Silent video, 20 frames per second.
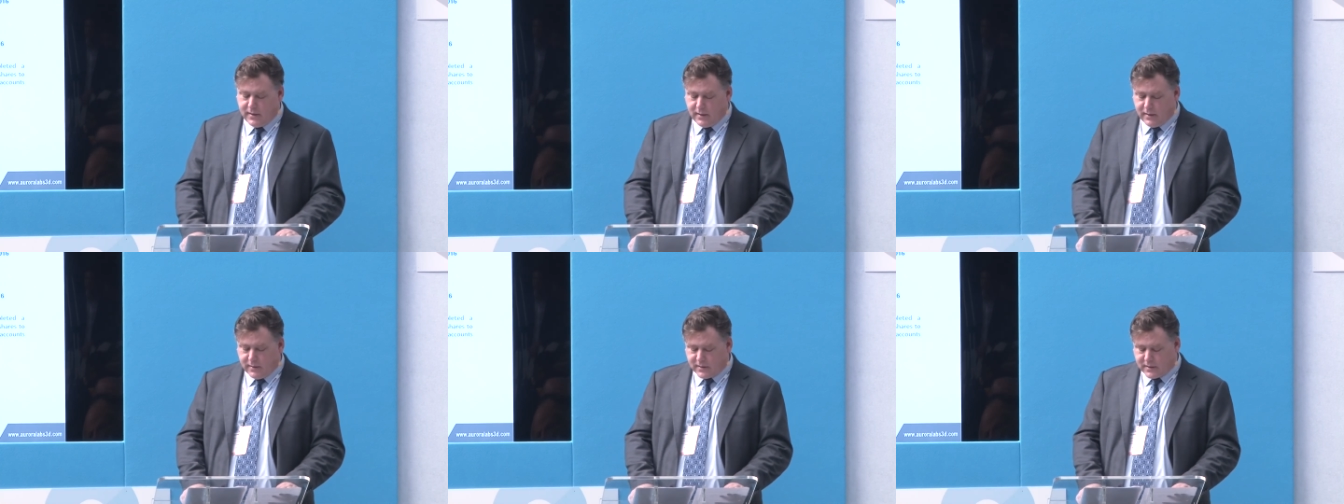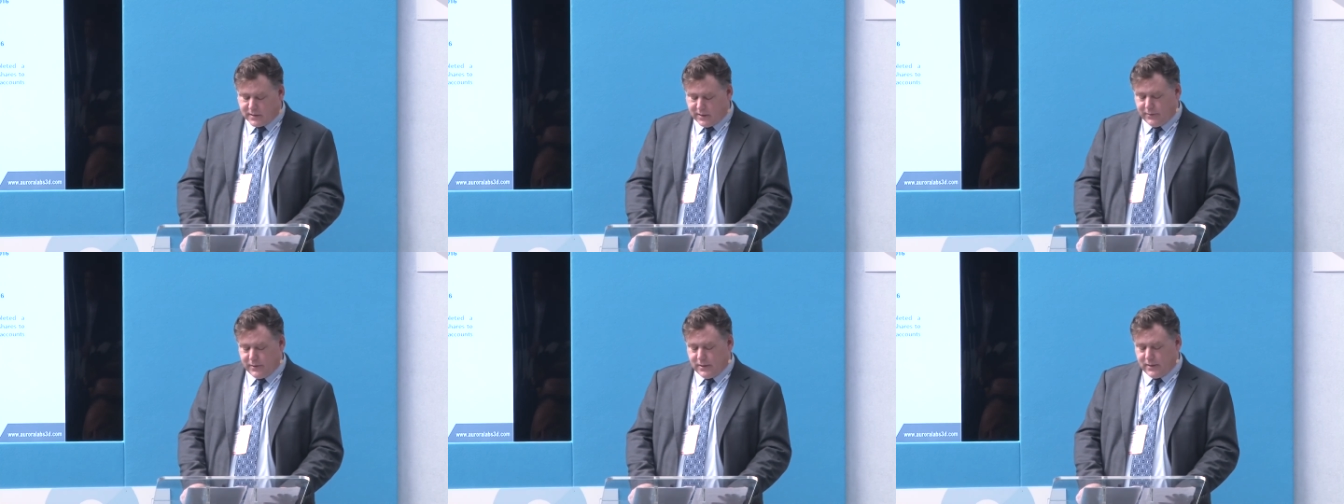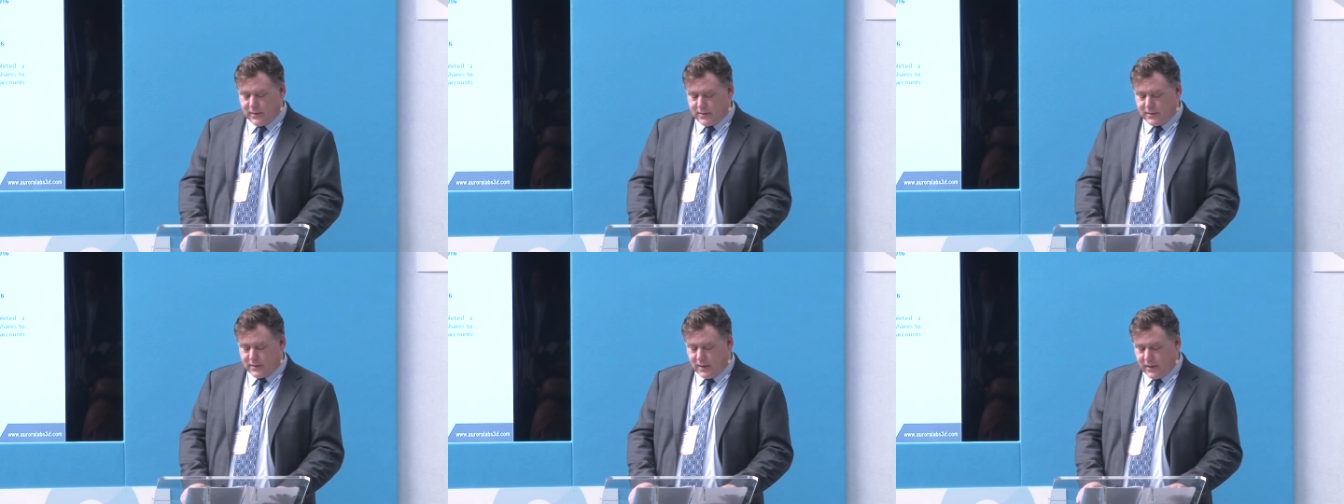and so we
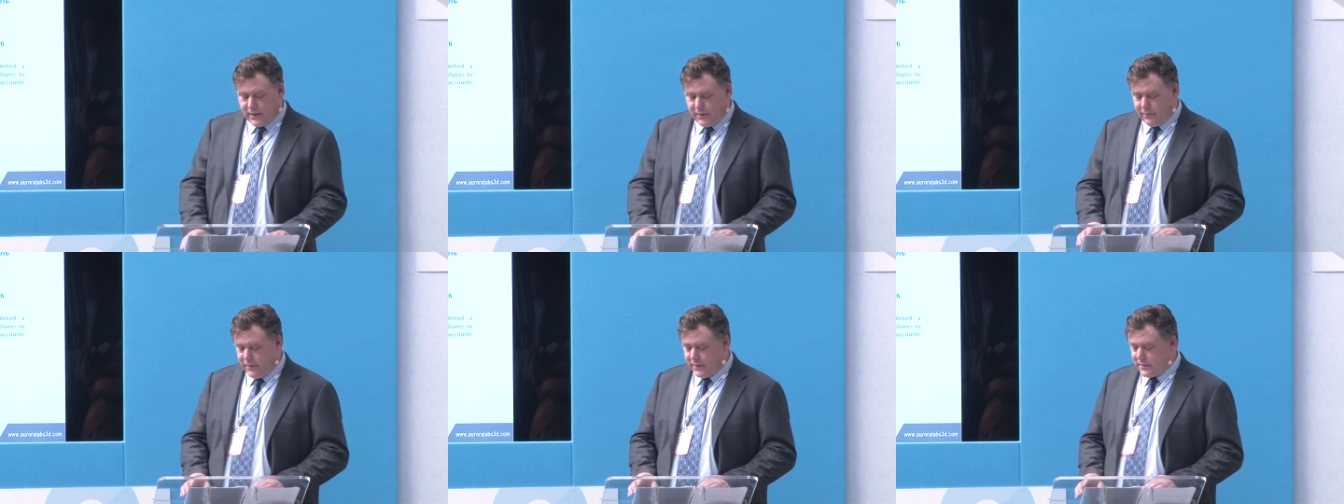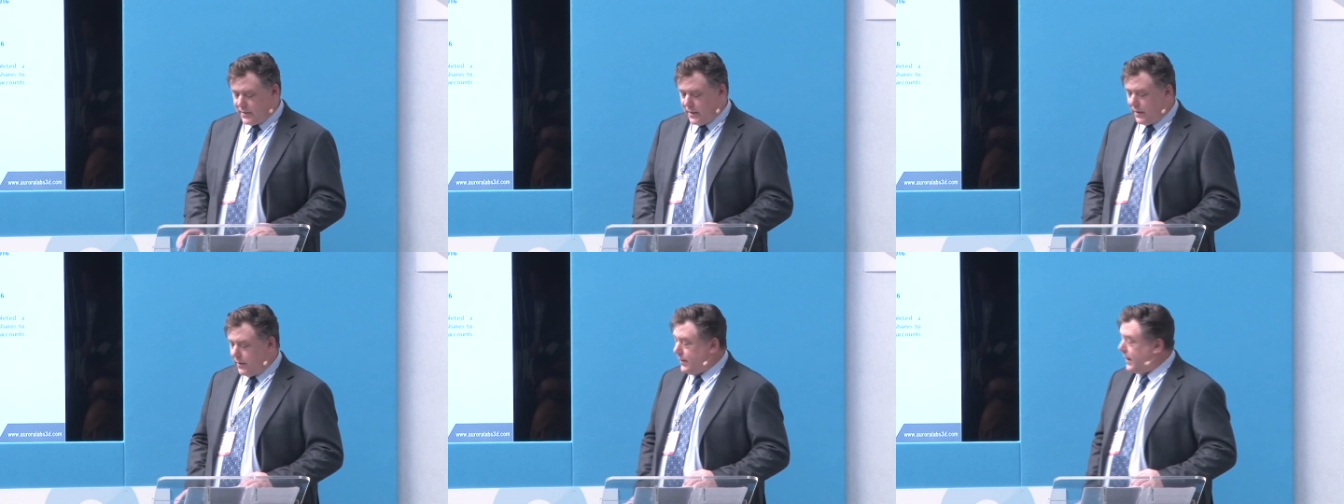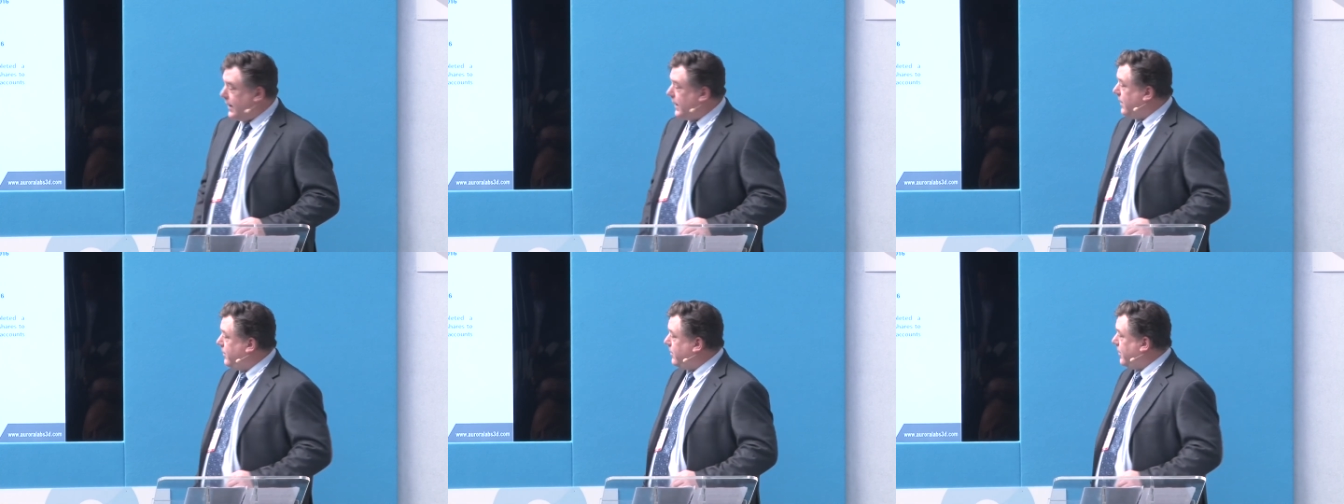decided to
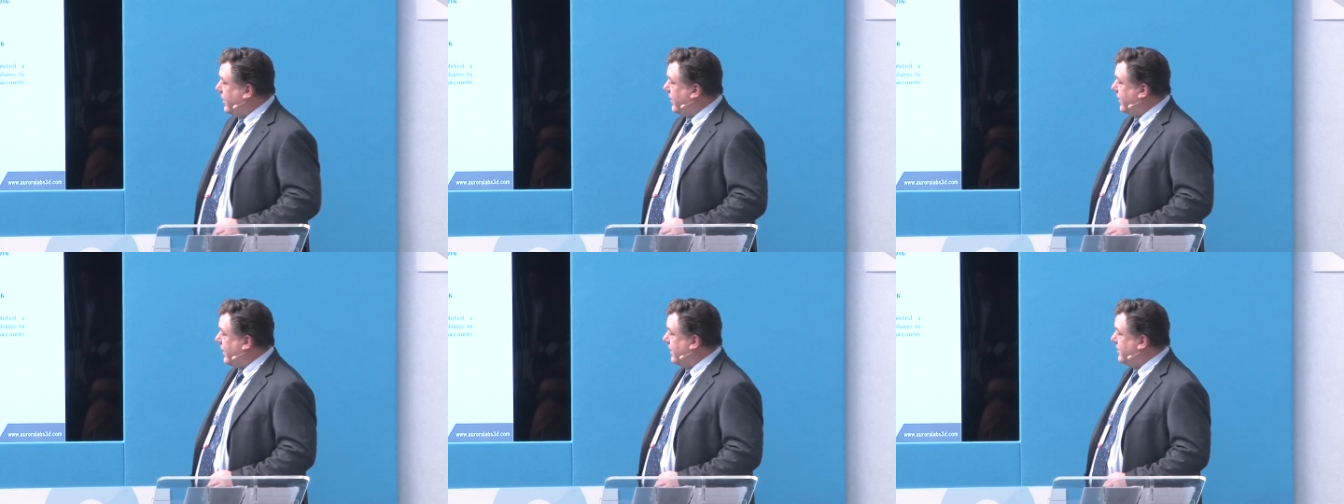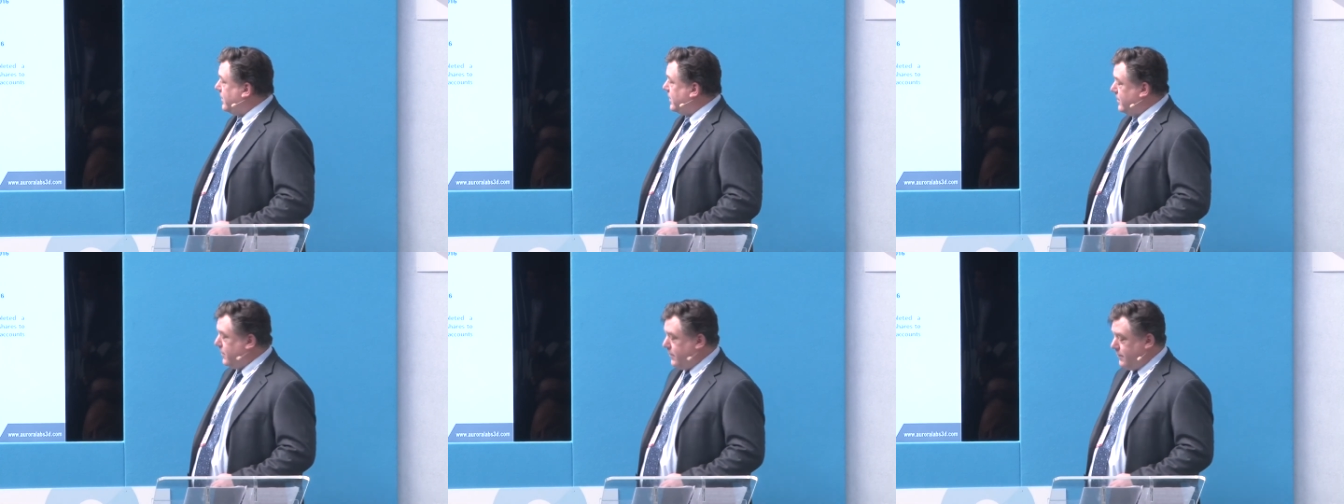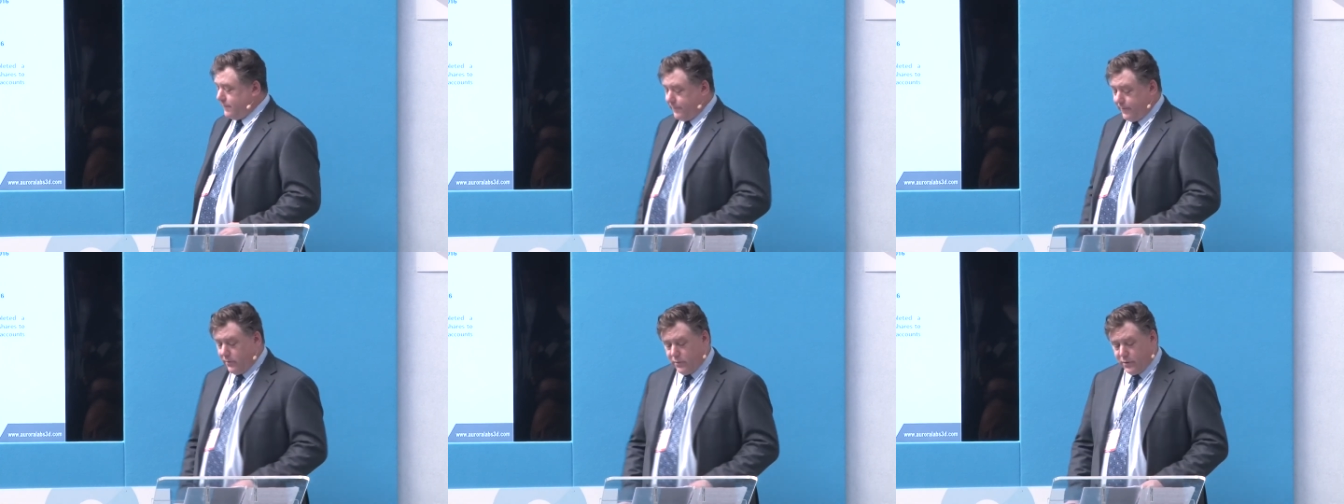accelerate our program to
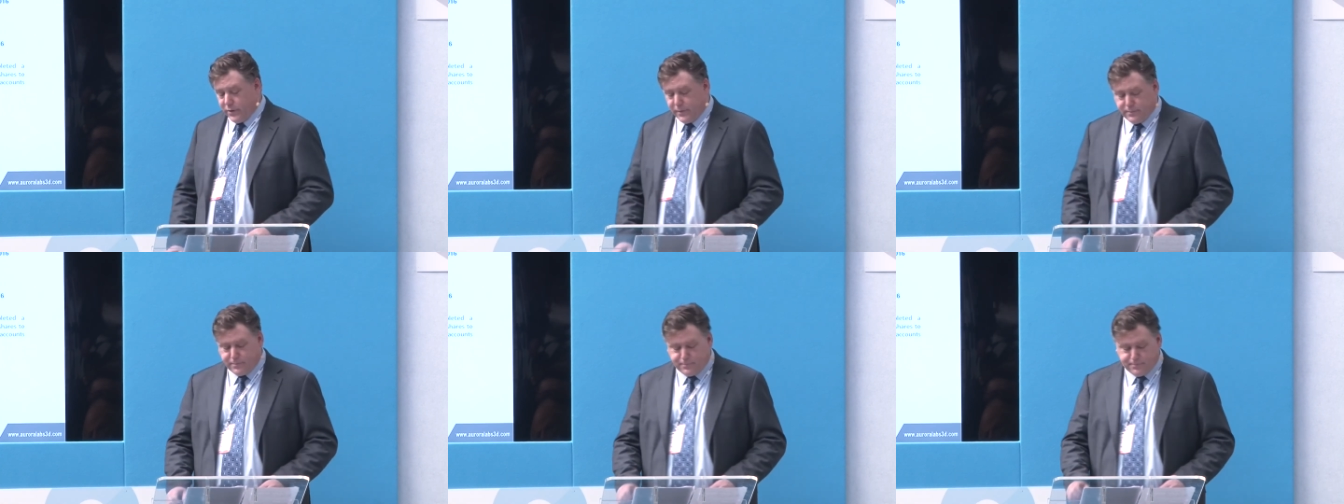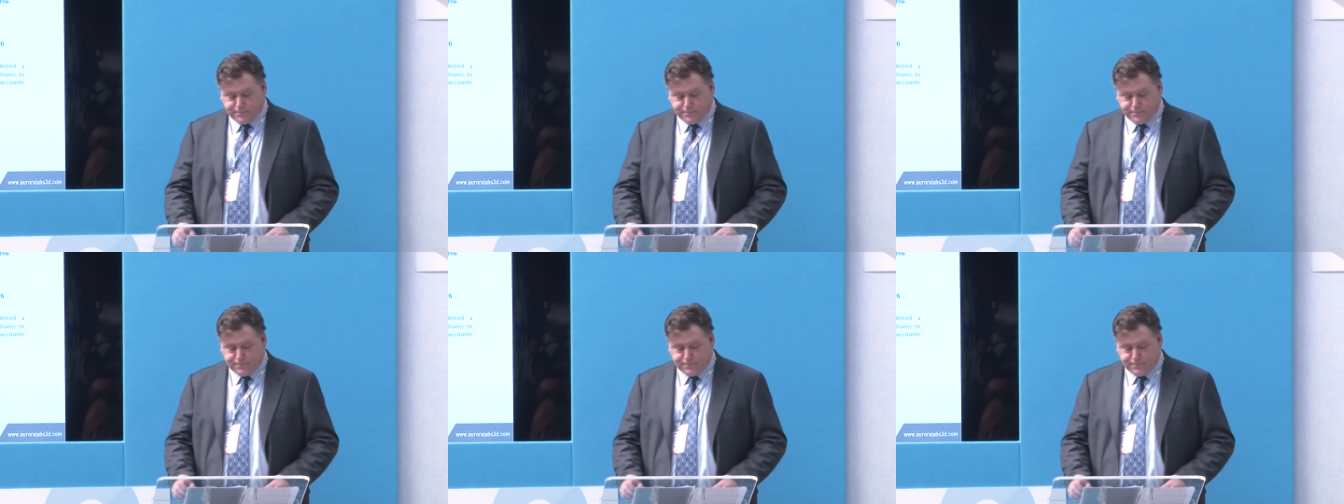move forward.